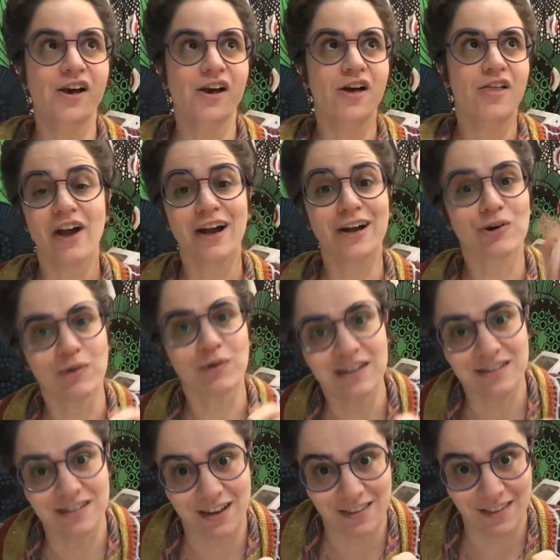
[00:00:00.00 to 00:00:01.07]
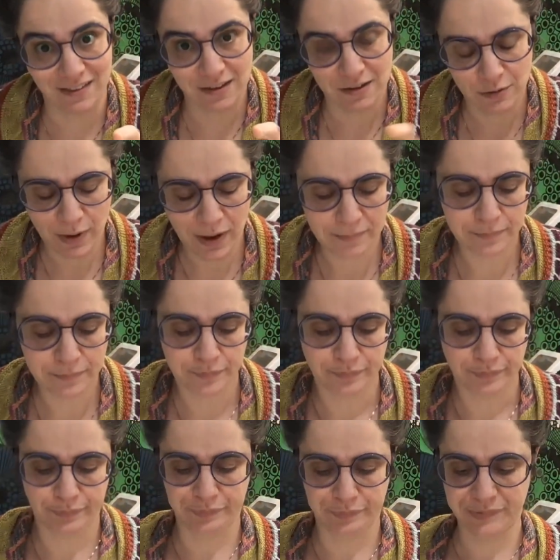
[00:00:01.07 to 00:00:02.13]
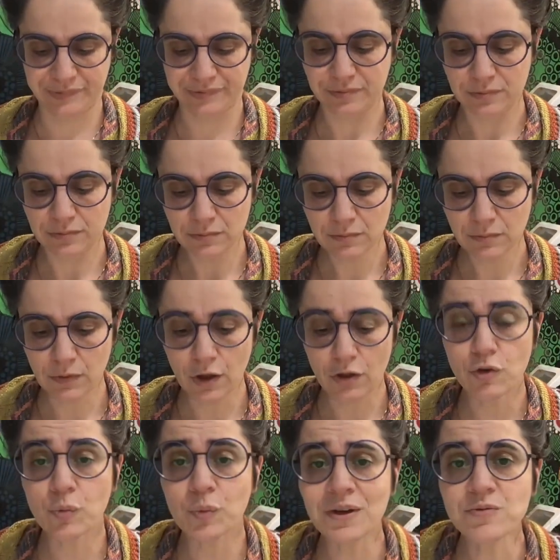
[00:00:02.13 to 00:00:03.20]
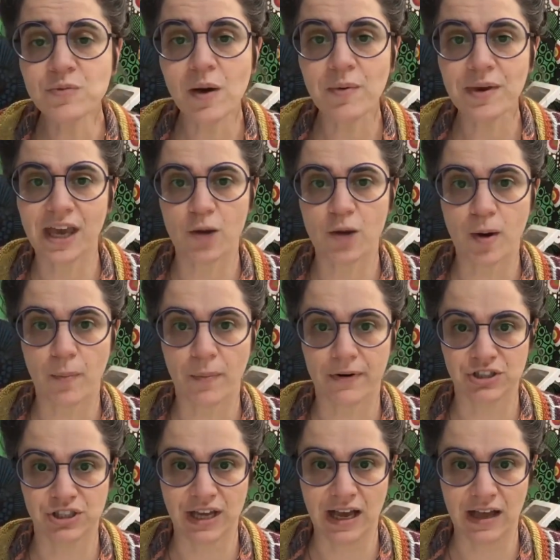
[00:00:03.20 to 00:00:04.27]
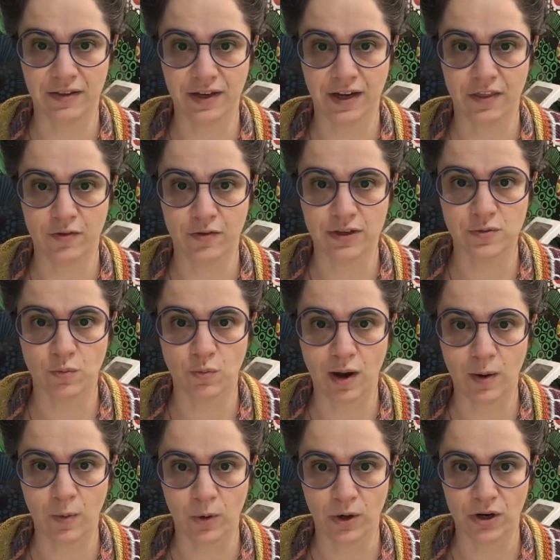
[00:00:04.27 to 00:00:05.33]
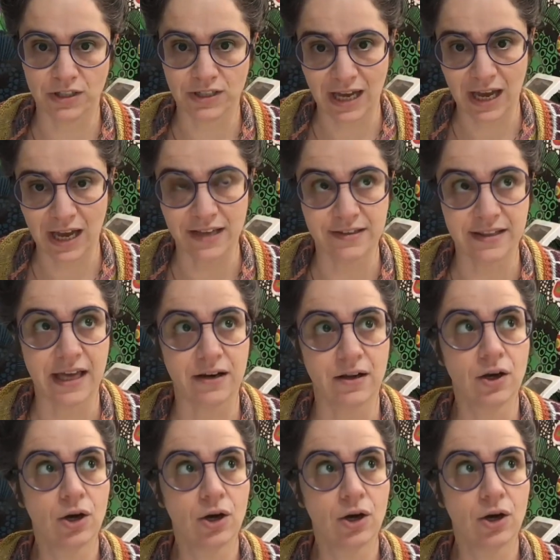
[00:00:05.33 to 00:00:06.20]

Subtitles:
they're not crazy to think this way. The reason why we care about partiality, the reason why we're attacked, is that